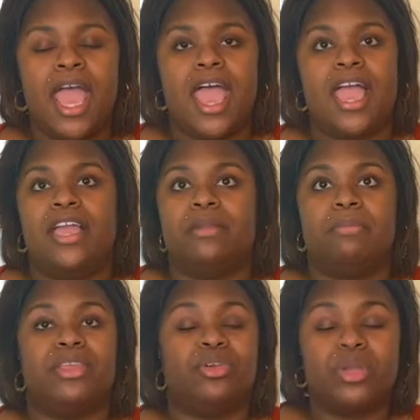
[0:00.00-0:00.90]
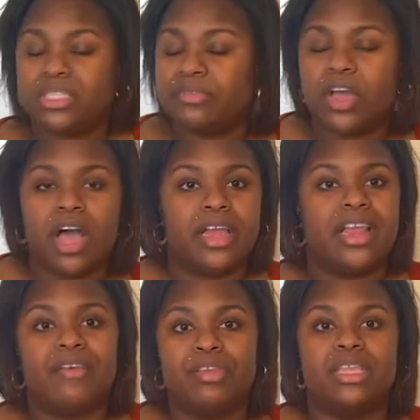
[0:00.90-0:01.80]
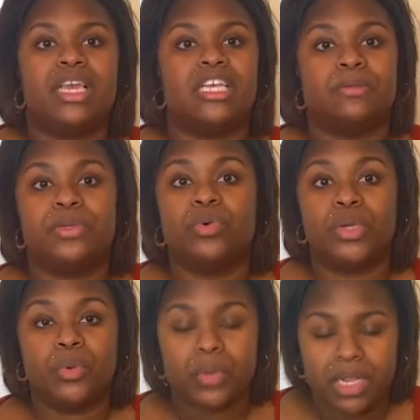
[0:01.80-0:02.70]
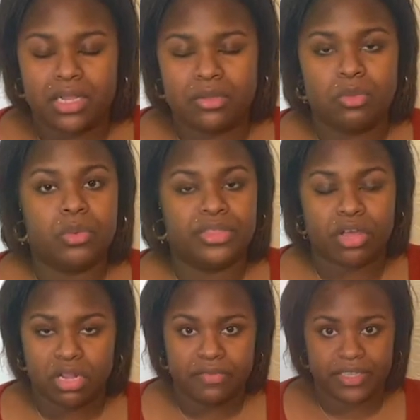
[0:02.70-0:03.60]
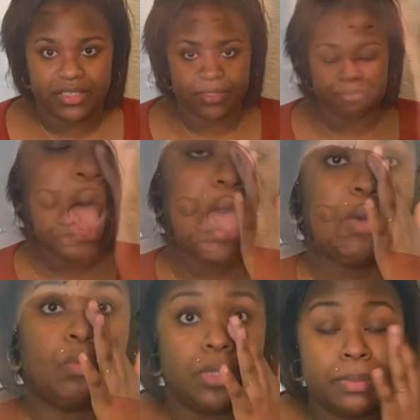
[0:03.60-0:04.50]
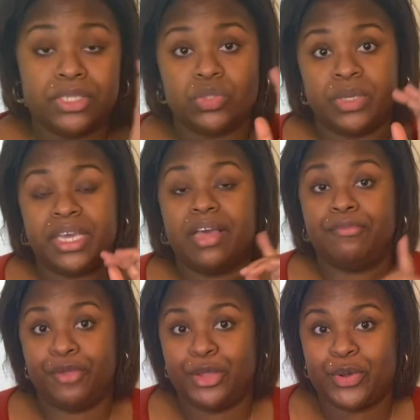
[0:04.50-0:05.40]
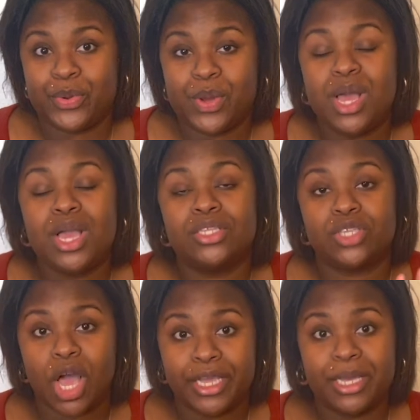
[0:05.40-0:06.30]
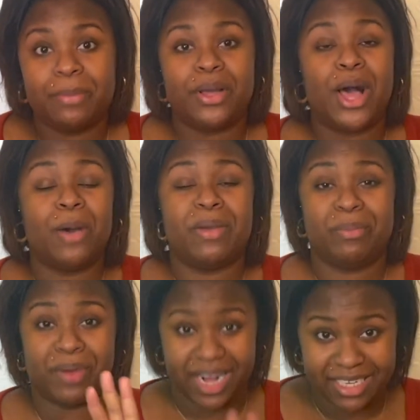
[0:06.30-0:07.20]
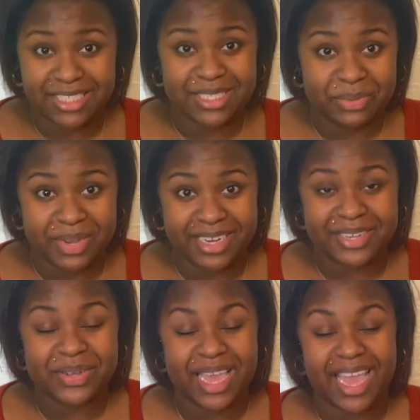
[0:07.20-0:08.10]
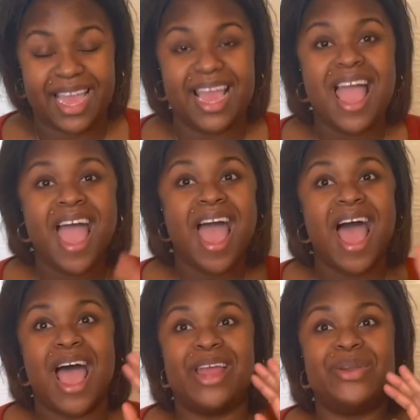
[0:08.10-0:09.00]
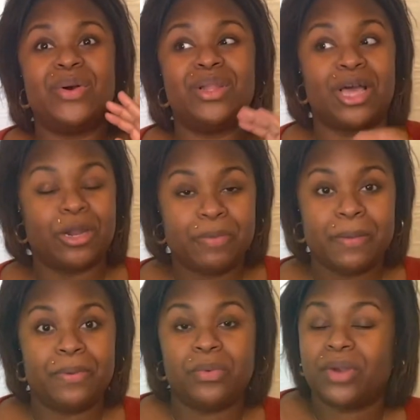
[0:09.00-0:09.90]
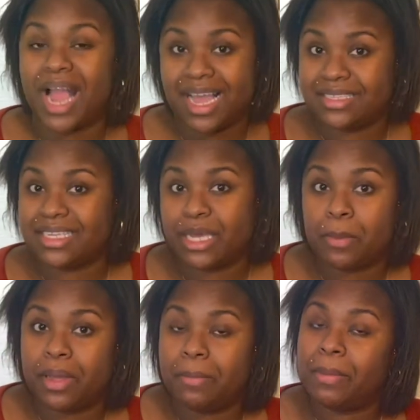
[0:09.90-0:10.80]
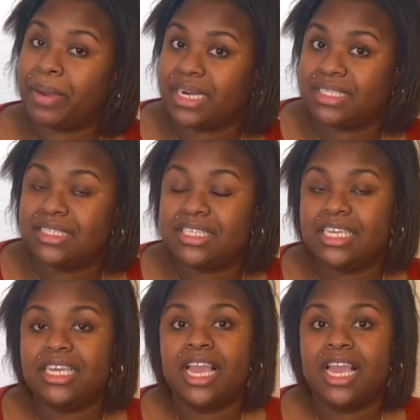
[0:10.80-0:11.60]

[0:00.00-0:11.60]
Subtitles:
And by the grace of God, everything has been going well with all of us. So I will be doing a video talking about how my pregnancy went, okay? I know a lot of people were asking about my pregnancy